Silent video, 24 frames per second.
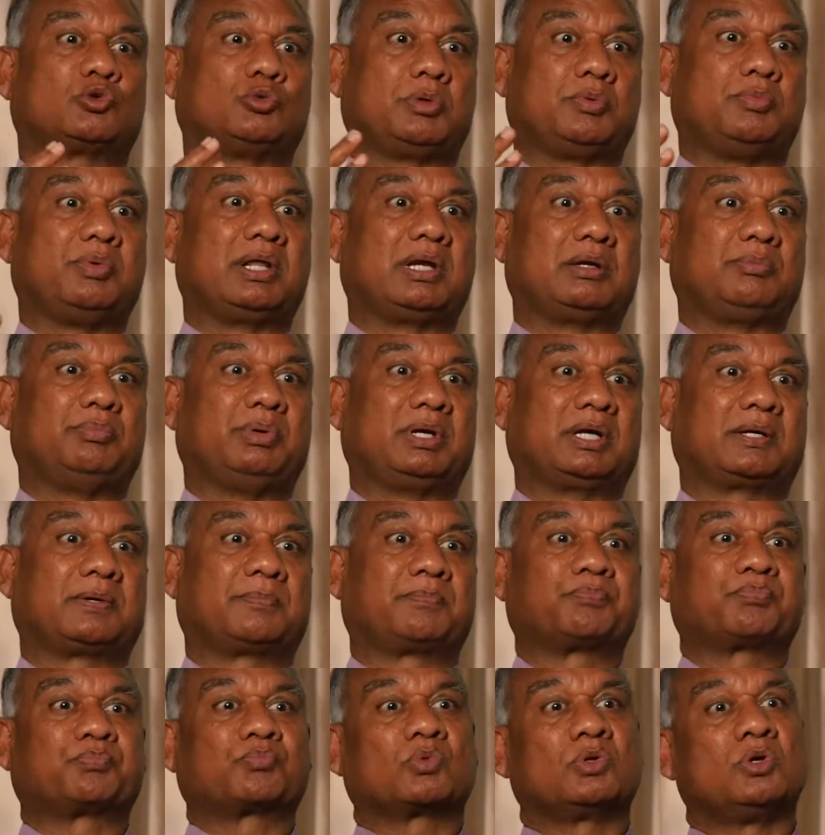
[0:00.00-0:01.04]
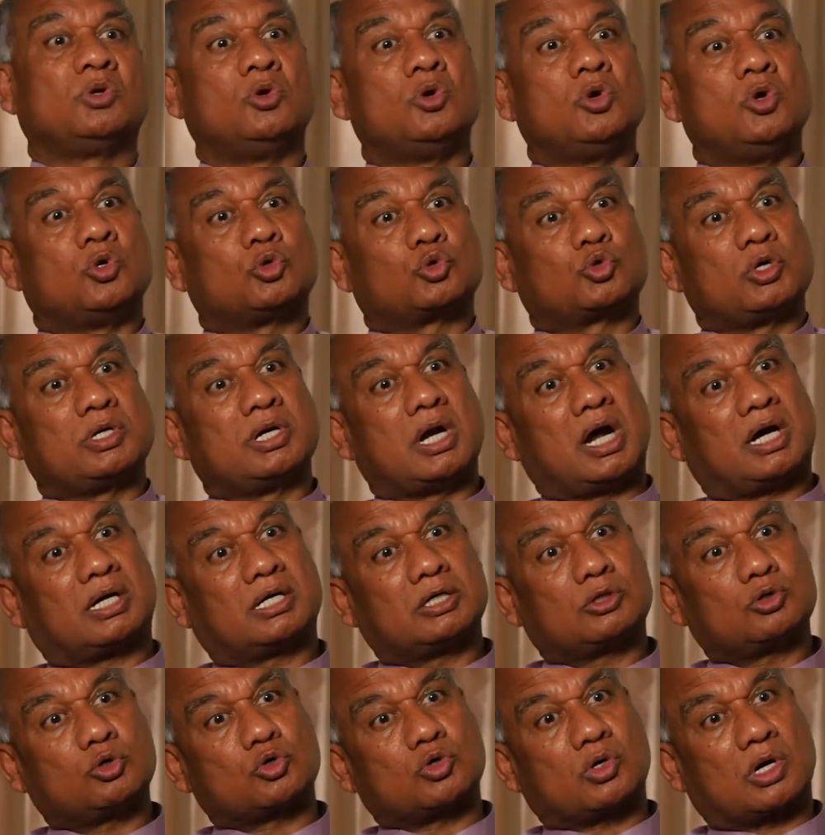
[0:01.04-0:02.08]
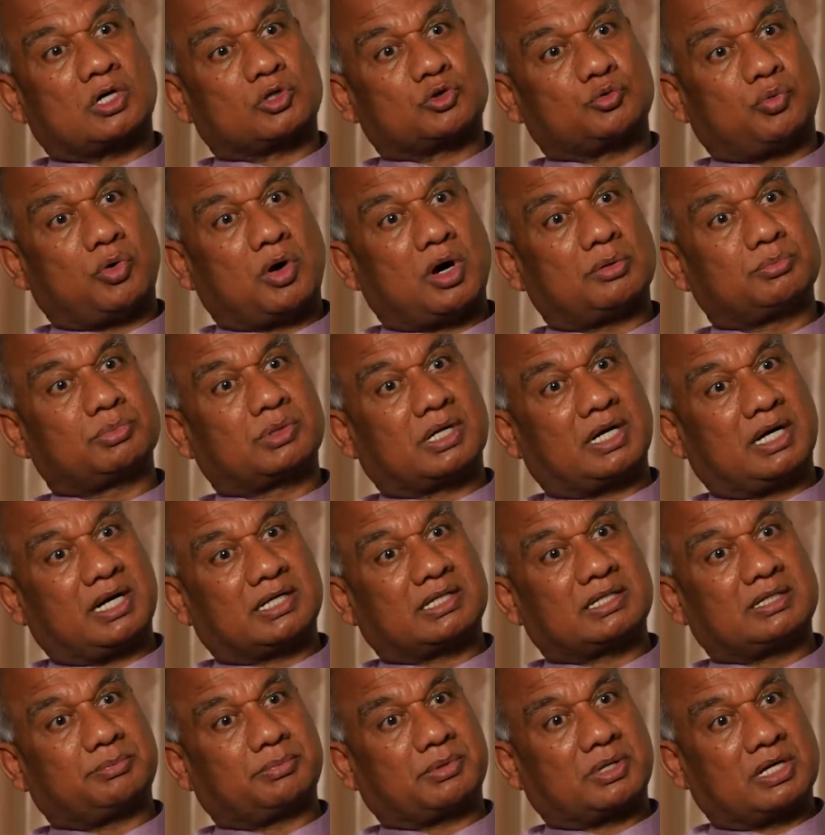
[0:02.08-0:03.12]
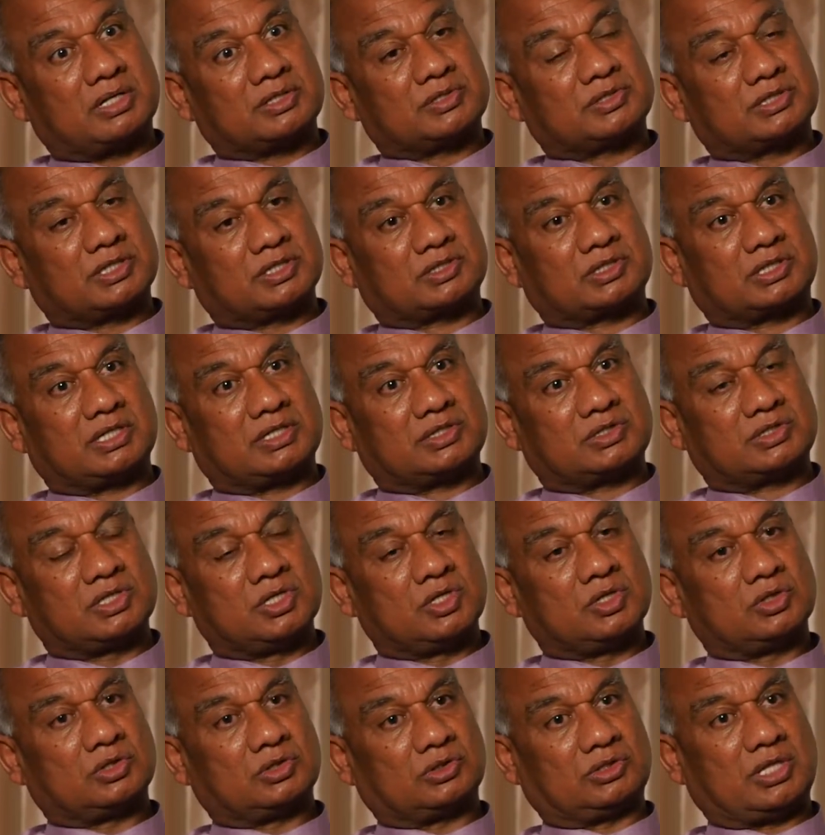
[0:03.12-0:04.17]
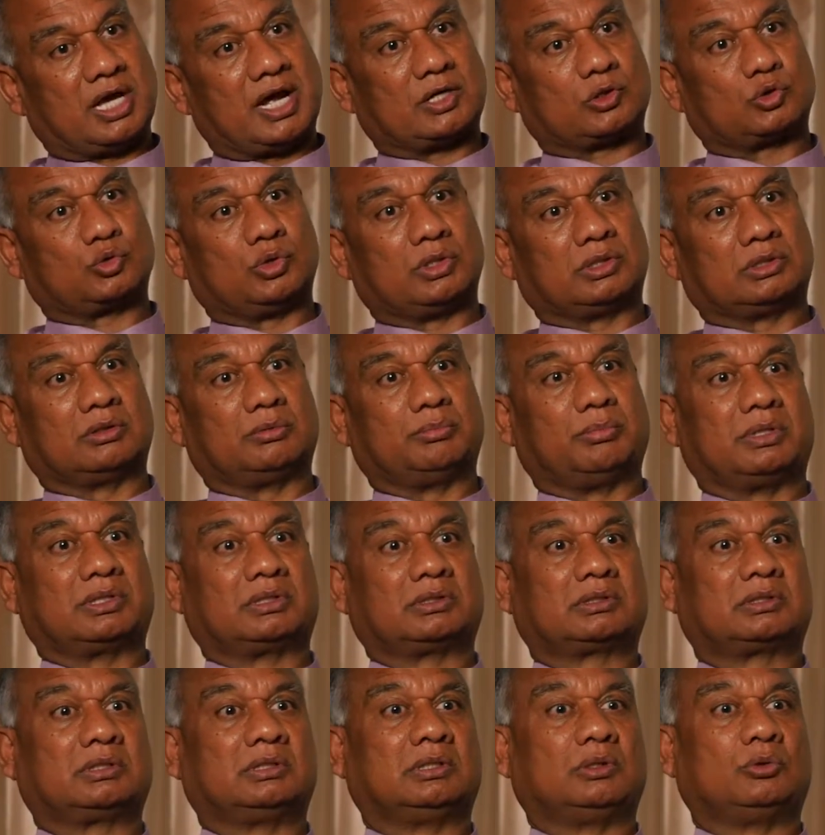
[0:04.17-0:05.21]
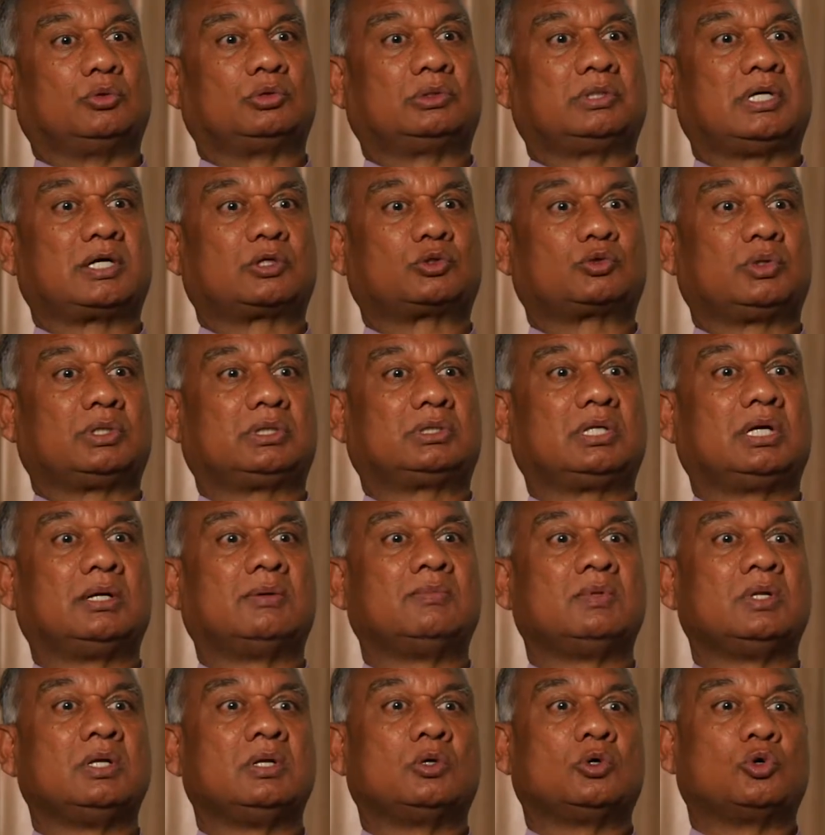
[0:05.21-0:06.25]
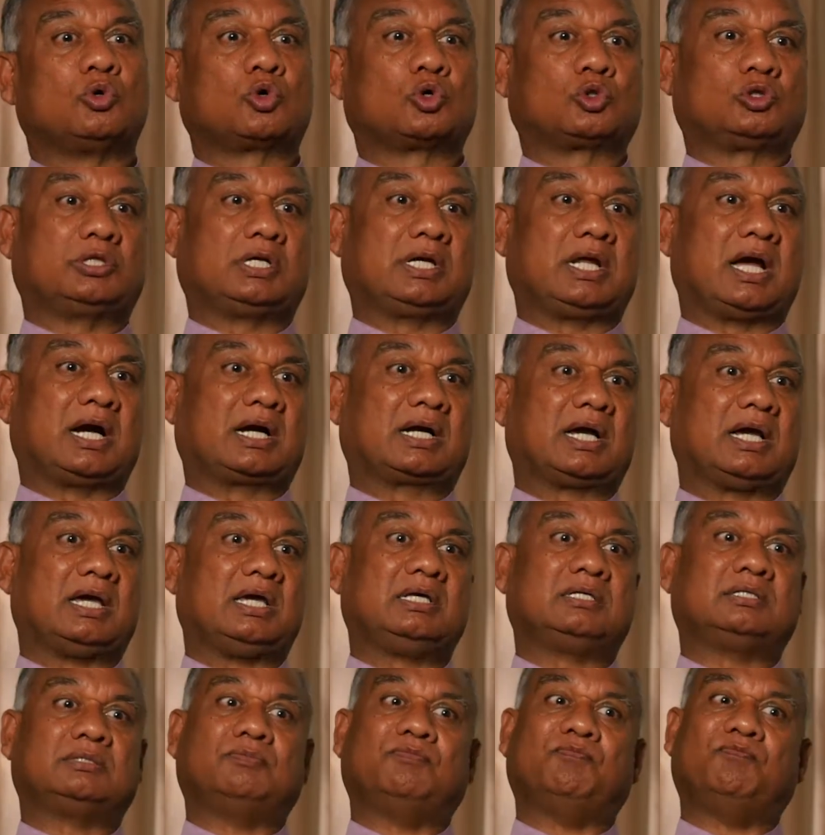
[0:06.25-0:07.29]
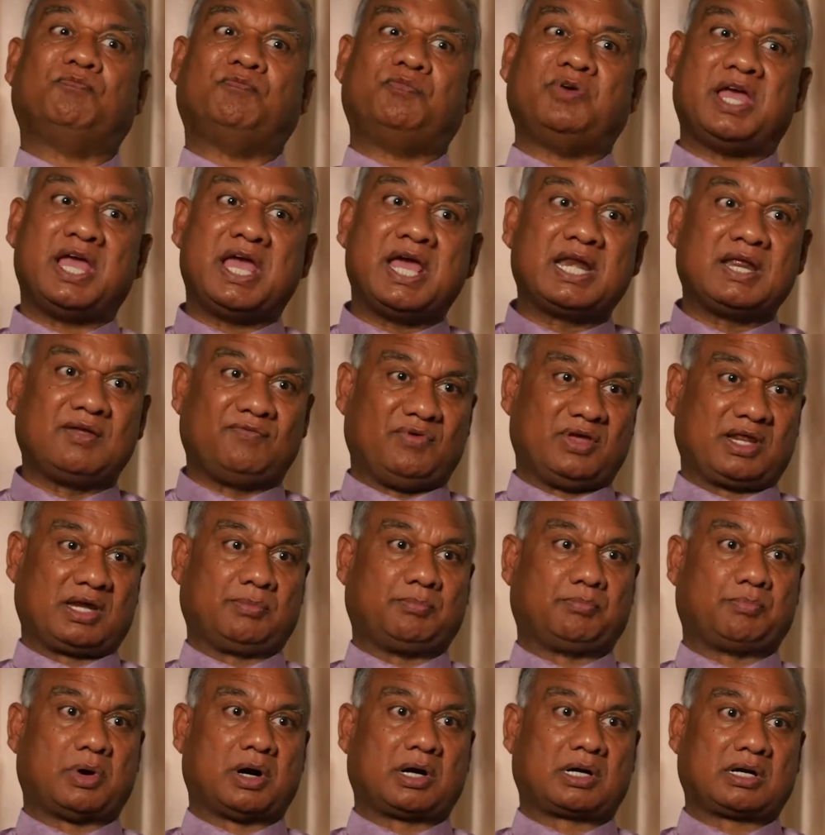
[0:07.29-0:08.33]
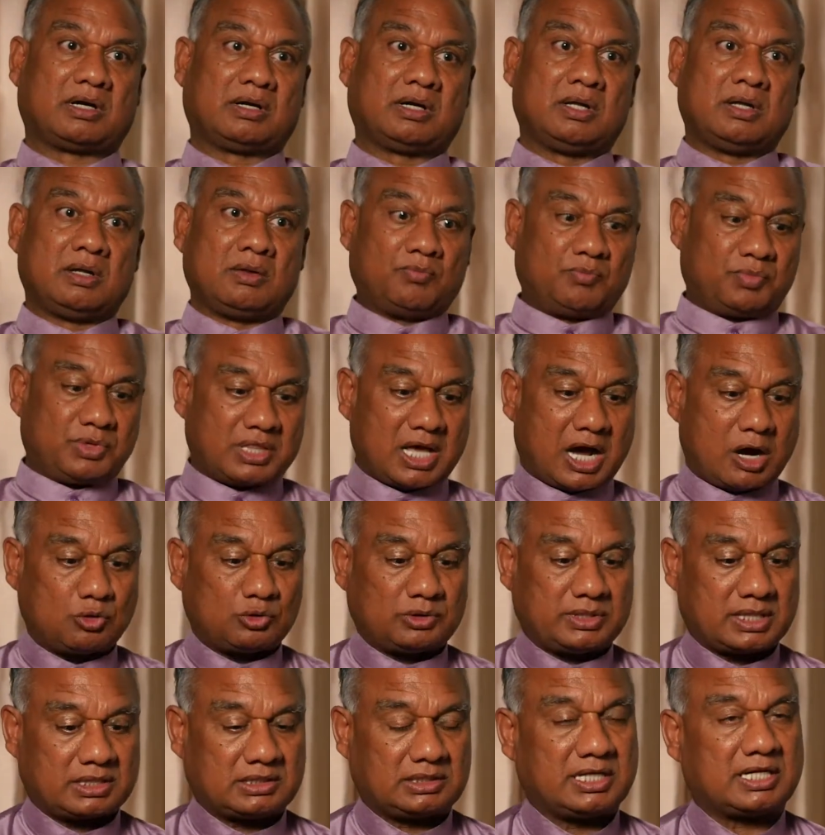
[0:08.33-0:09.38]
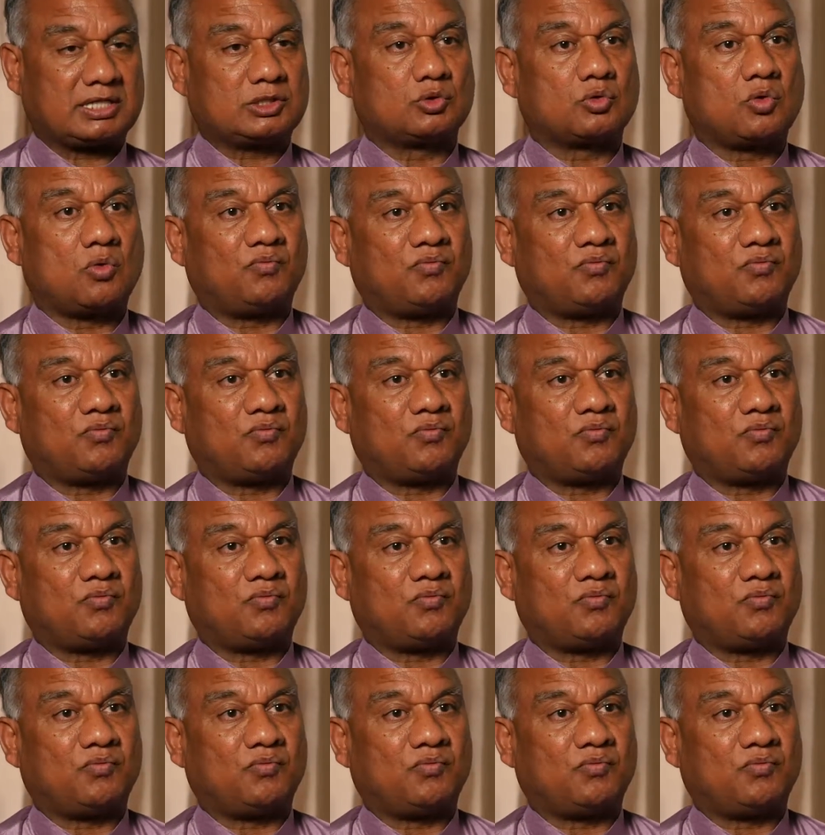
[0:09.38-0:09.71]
to be very big. So in order to transform collective consciousness, that's when the Rudra Yaga is very, very important. Without that, there is no